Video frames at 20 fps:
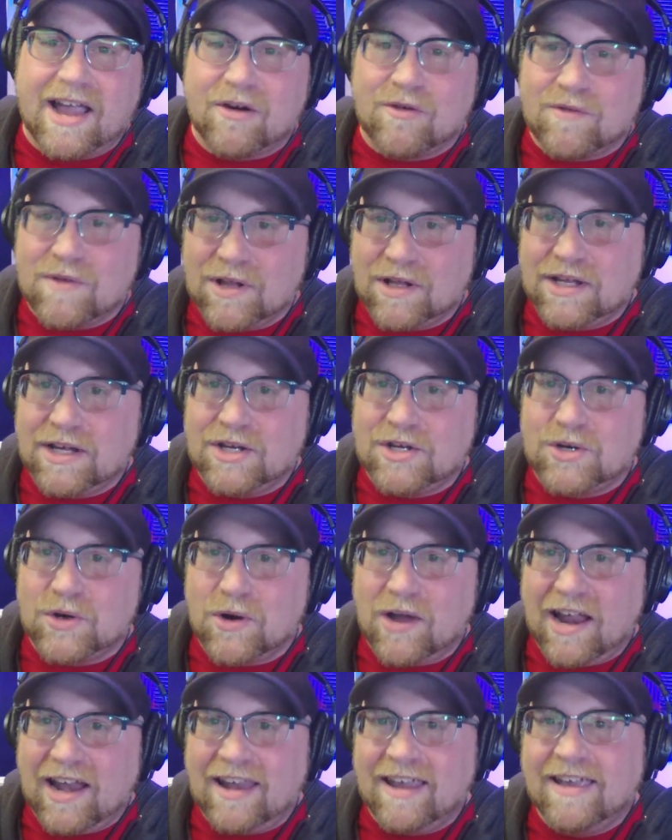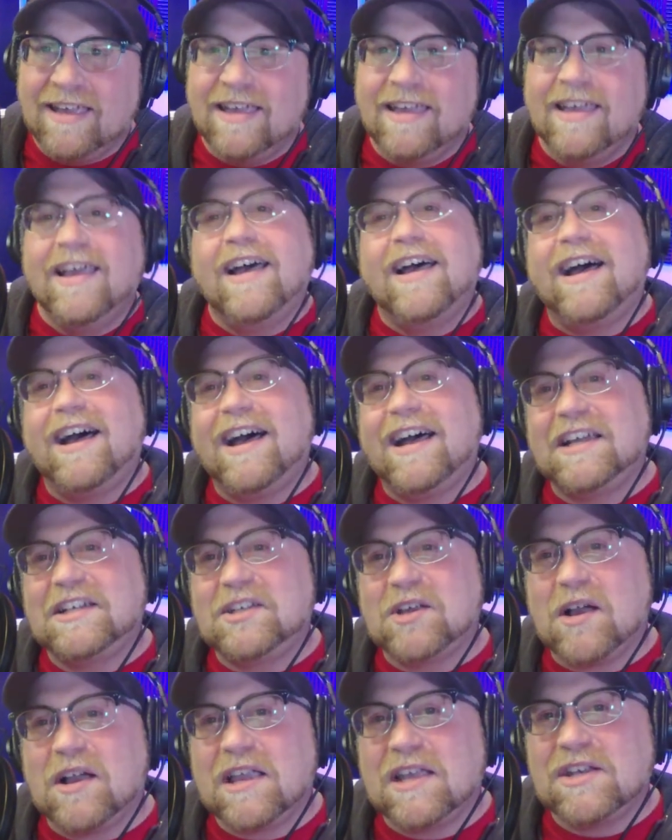I really enjoyed uh,
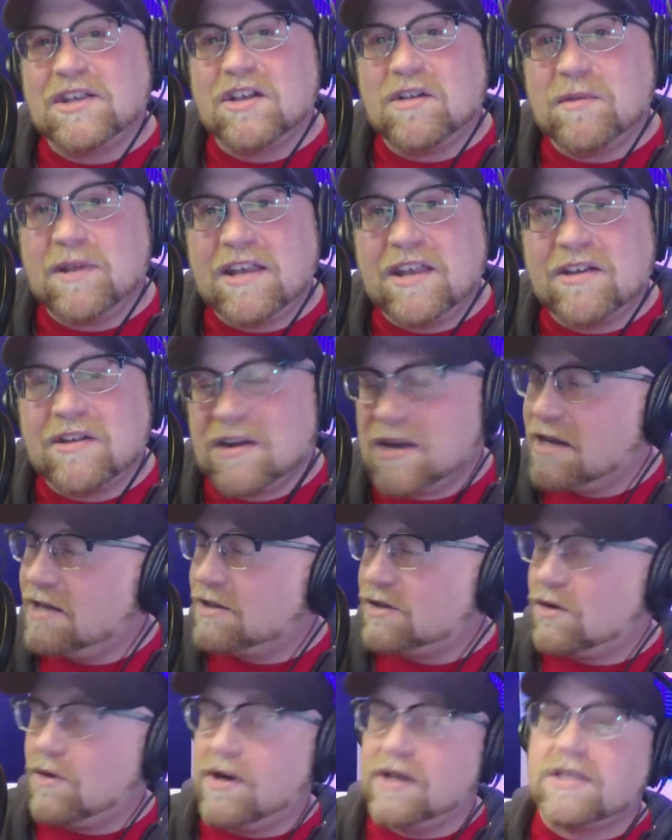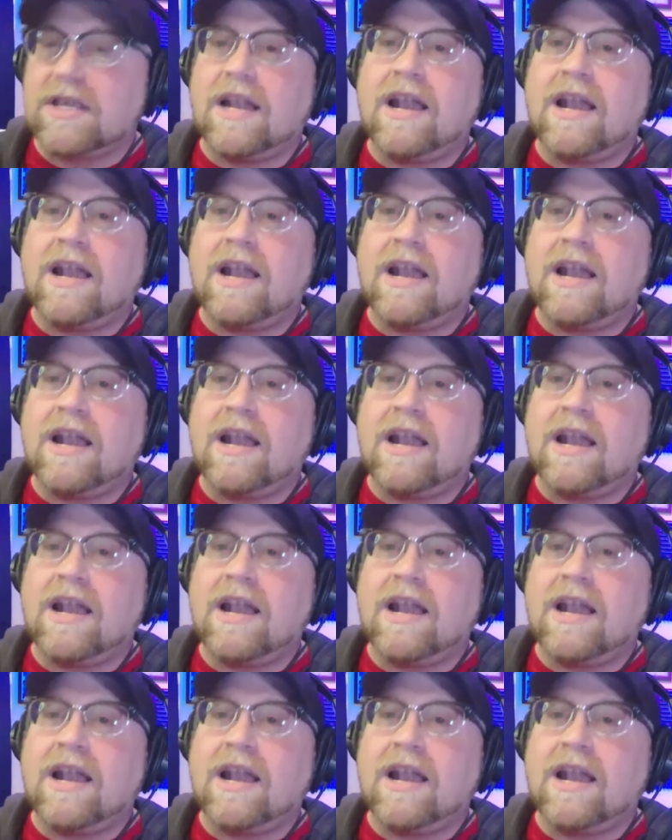talking to him and hearing his stories.